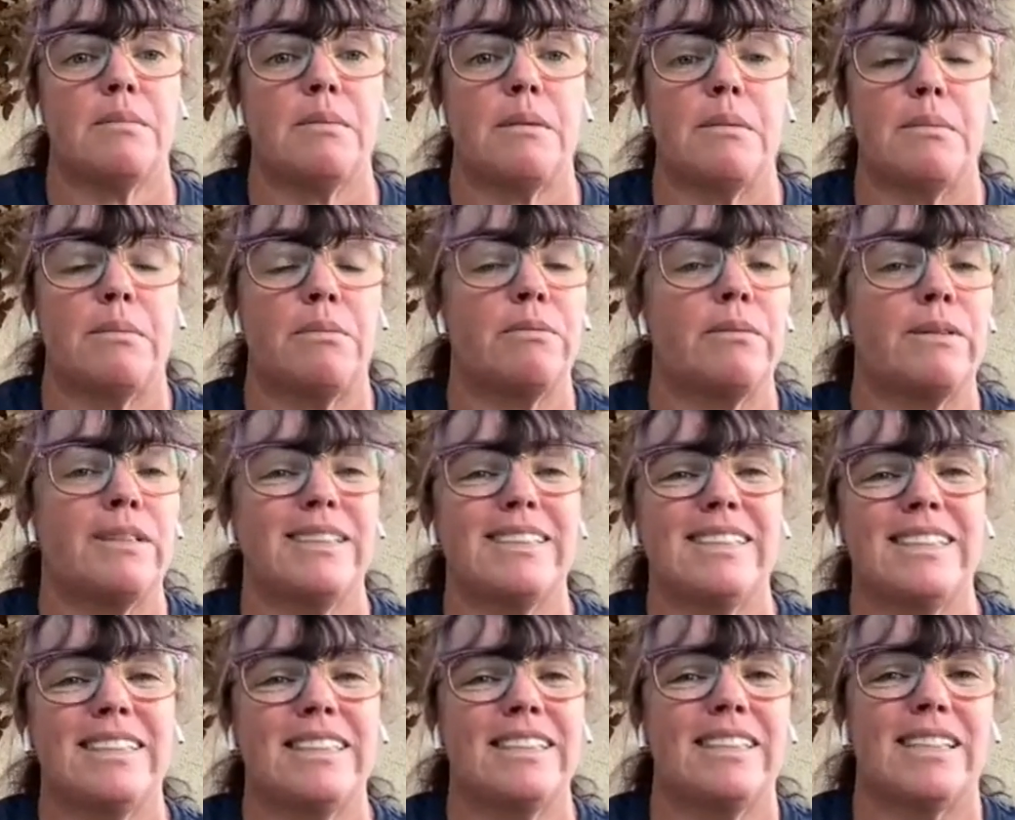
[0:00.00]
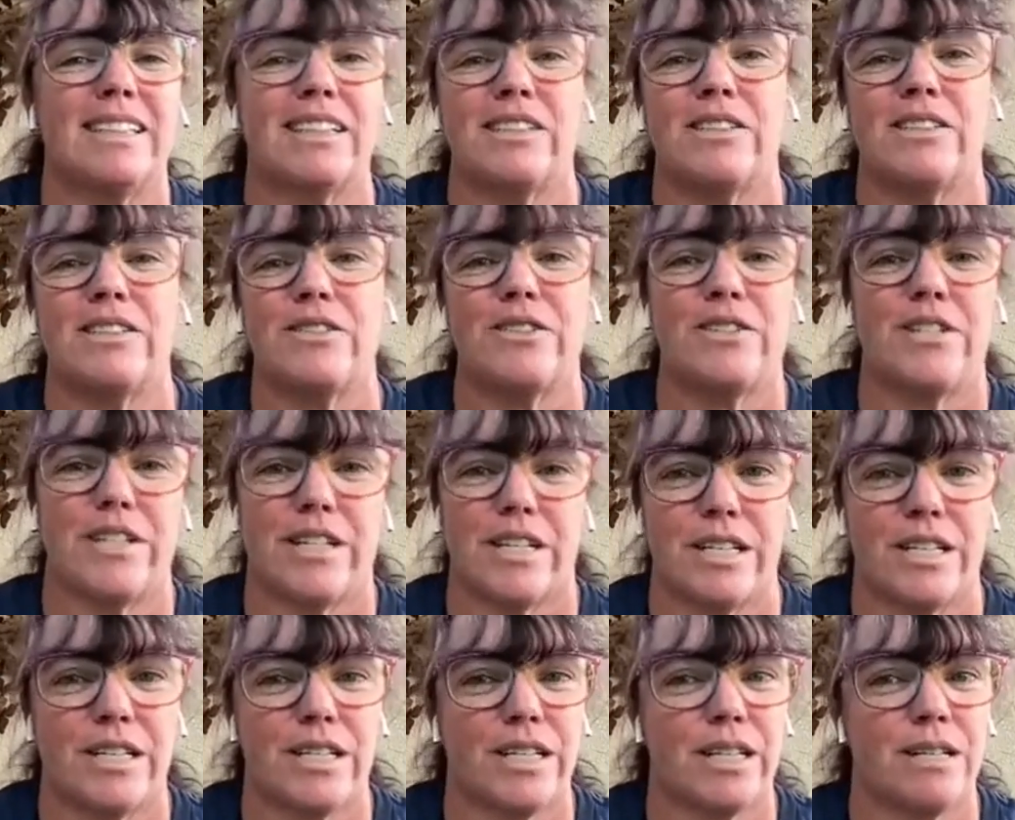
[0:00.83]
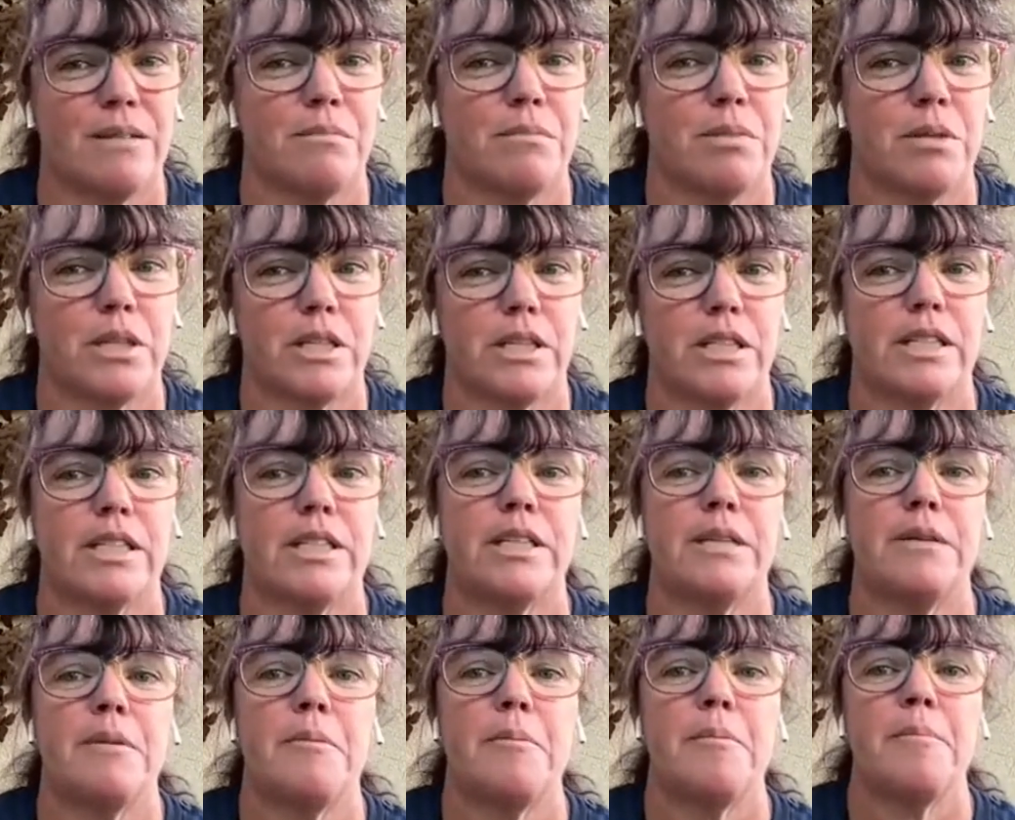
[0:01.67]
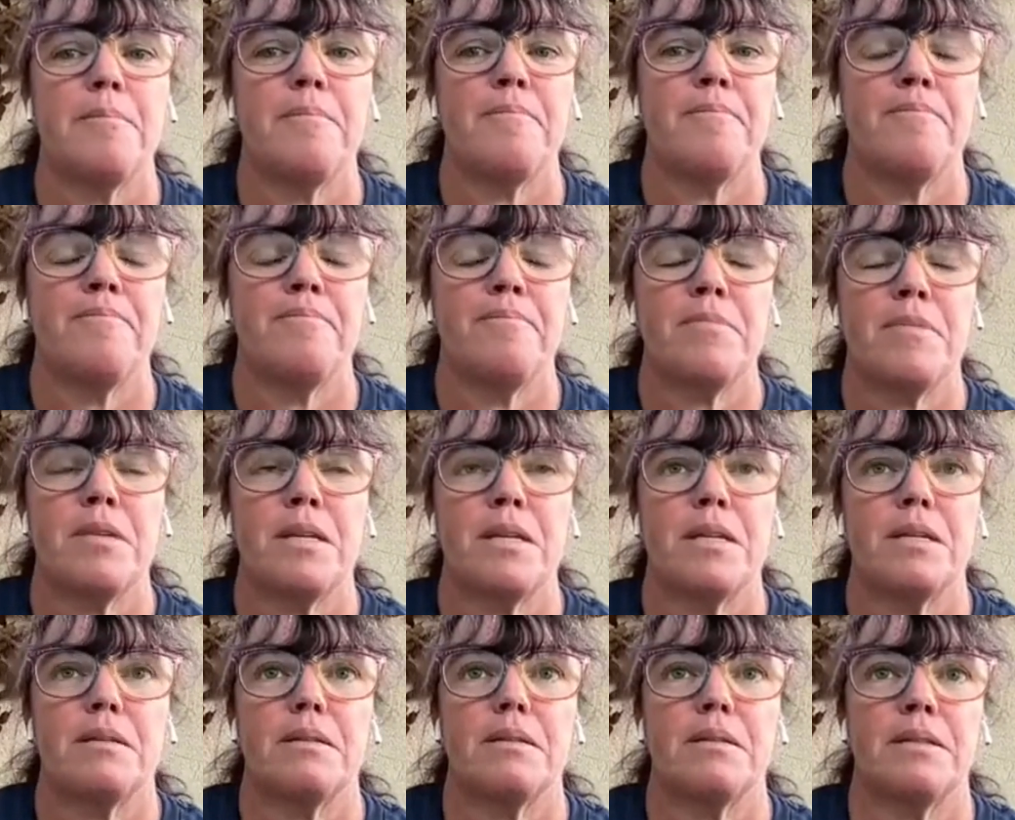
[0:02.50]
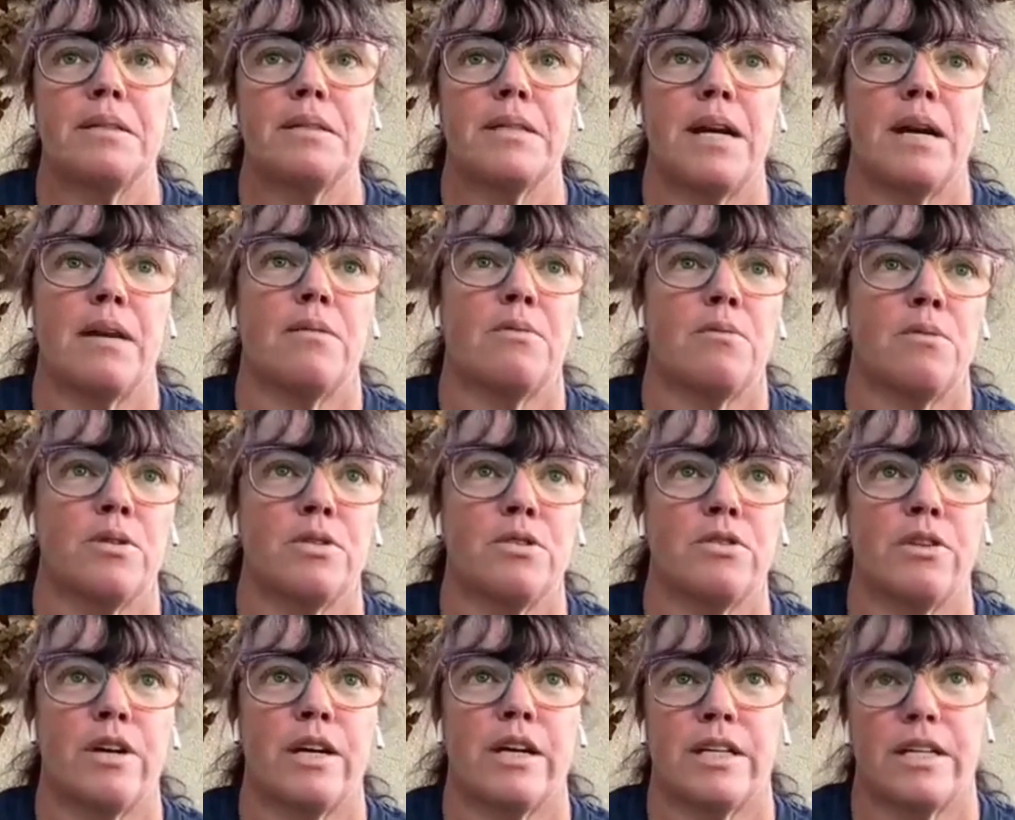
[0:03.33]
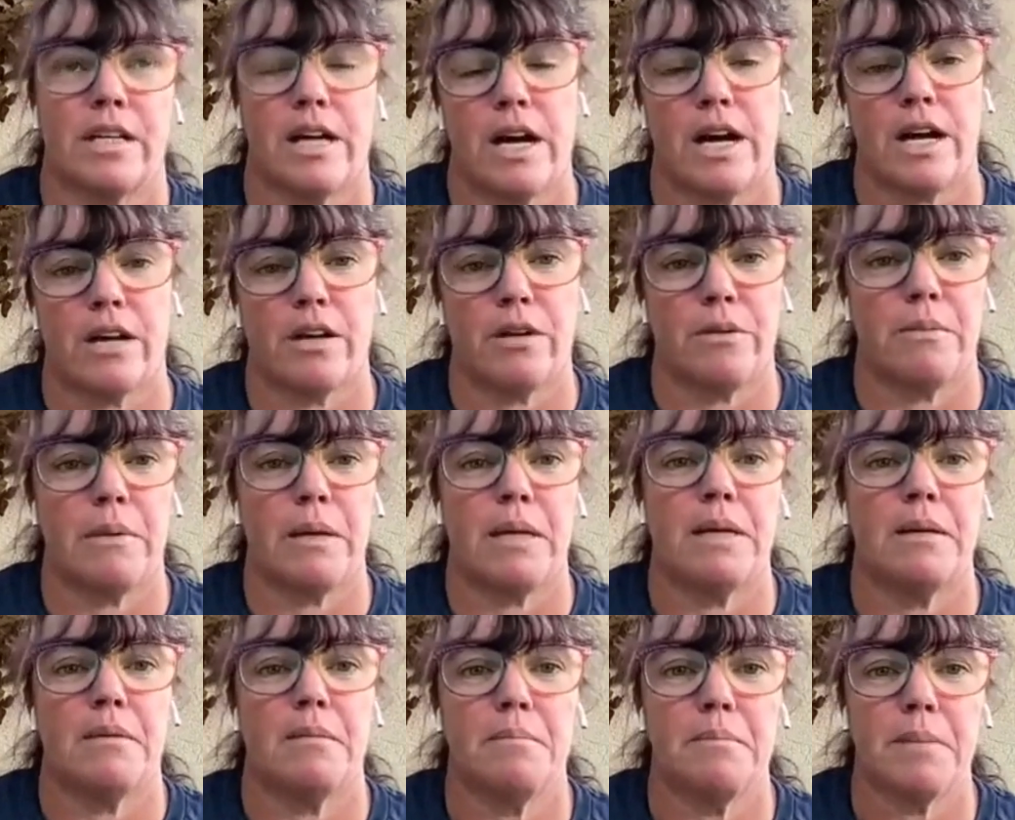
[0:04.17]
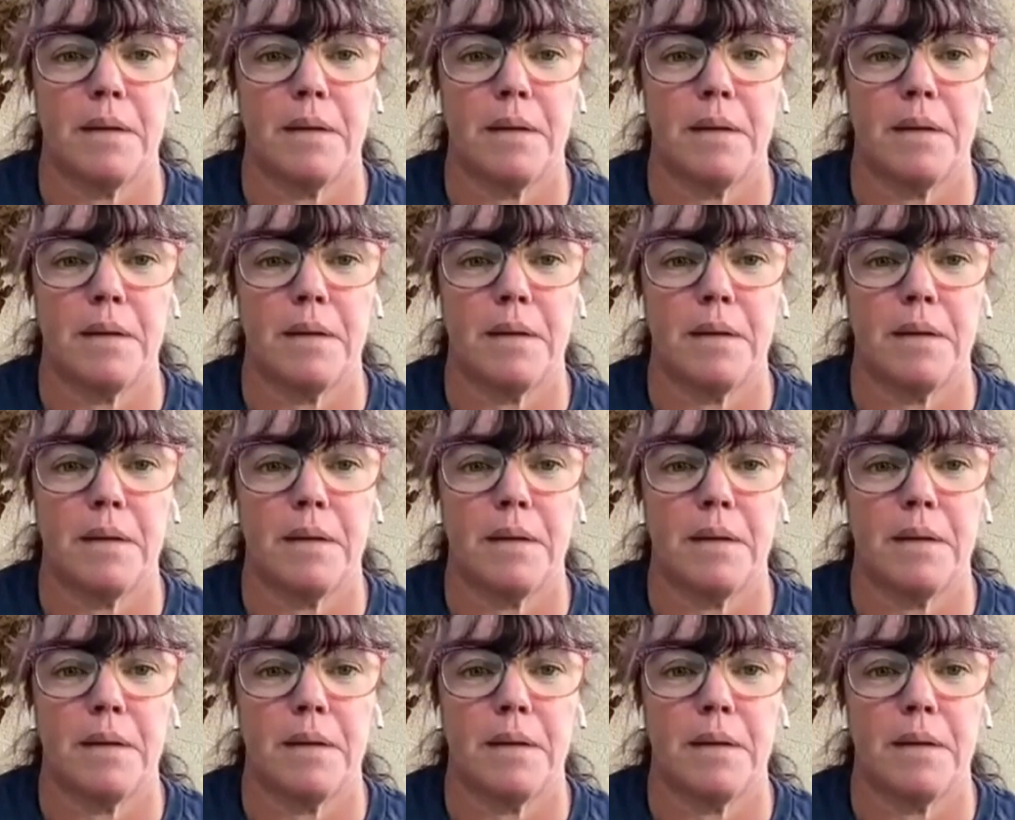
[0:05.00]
And a lot of people really didn't understand it completely that were trying to hire me.